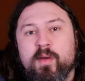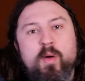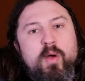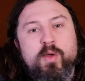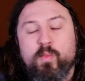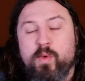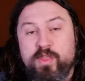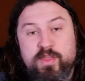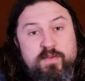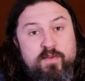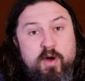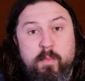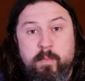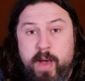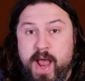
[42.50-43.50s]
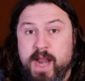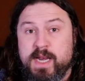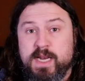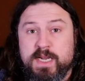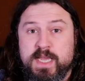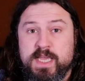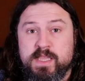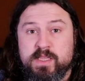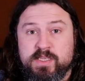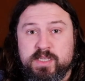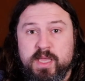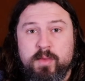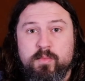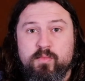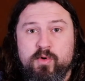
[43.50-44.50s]
whether you've got a band in the
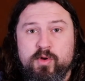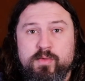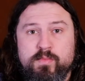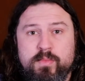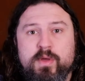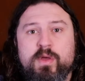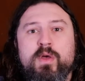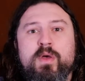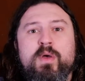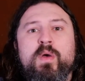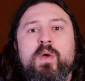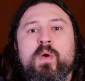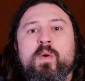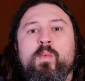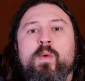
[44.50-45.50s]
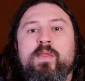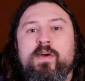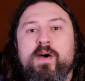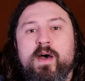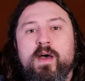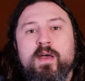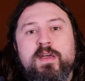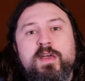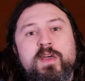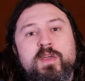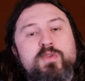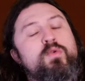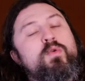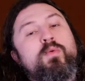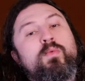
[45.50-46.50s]
same room, whether
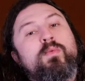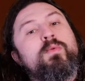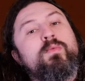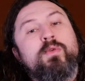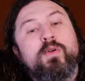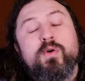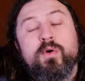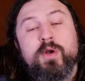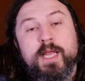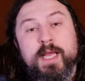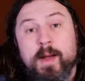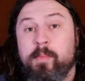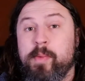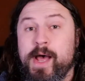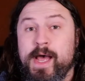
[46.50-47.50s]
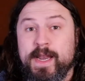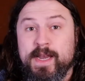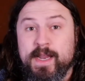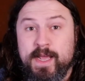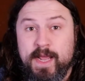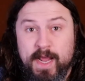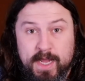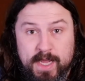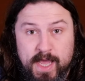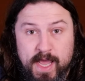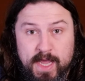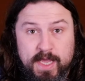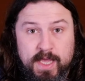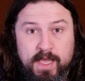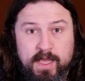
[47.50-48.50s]
you're recording a band at a
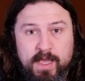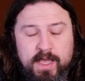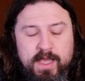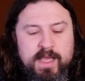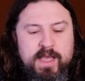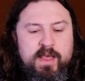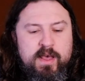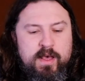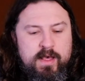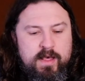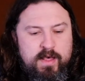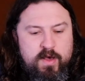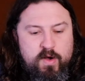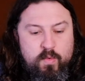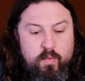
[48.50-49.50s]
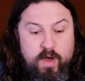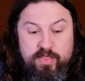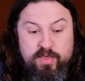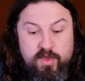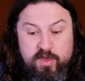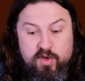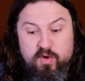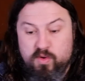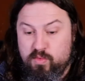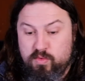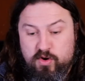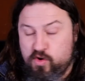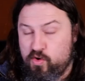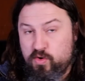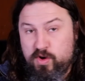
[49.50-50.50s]
gig, whether you're
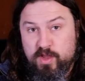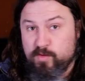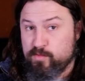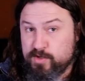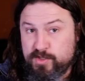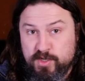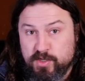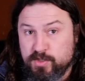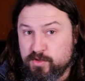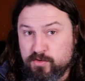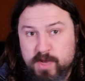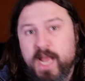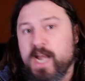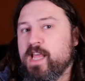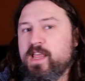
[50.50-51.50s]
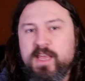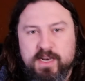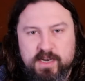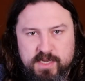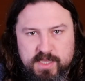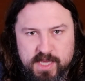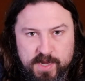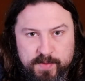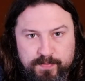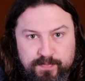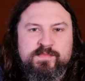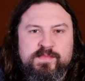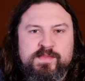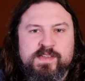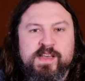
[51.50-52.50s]
recording a recital, anything like that.
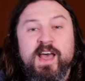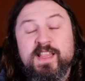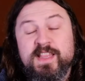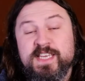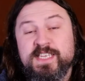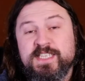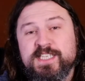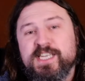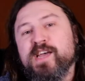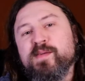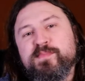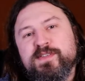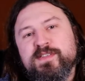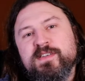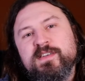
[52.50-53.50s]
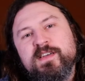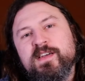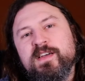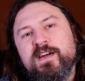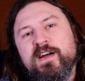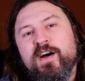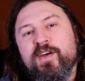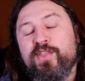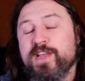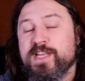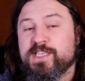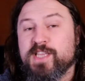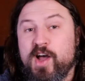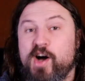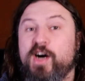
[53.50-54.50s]
These tips are things that
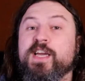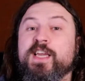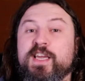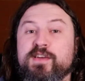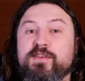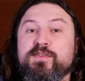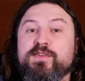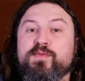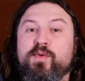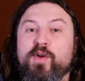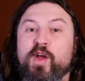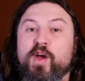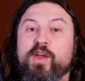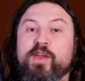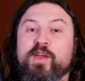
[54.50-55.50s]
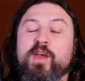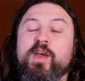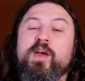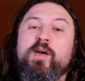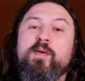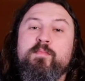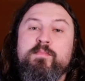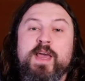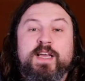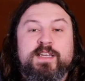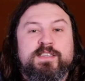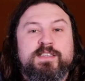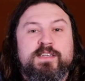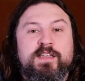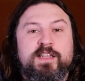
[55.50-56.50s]
I use when I mix
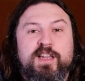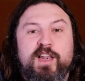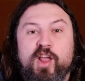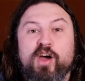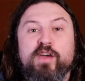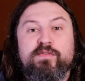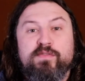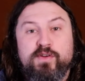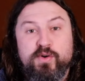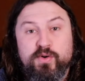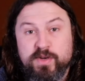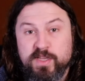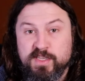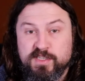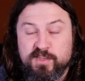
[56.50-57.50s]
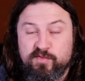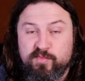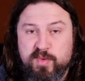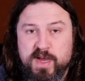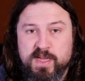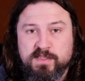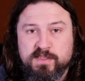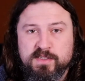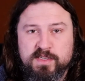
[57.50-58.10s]
live recordings of bands.